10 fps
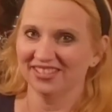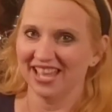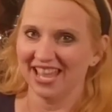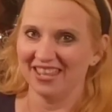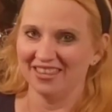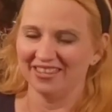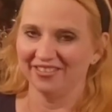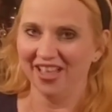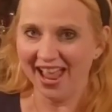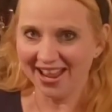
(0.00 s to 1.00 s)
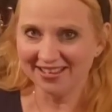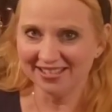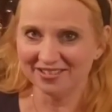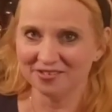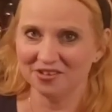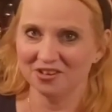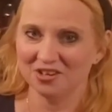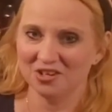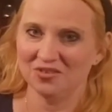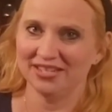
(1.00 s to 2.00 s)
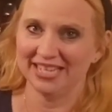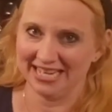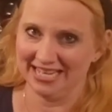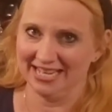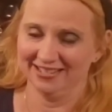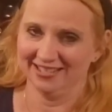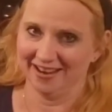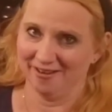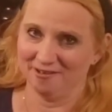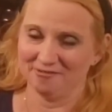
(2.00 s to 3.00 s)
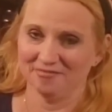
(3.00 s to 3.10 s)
And then last we're going to do the D scale.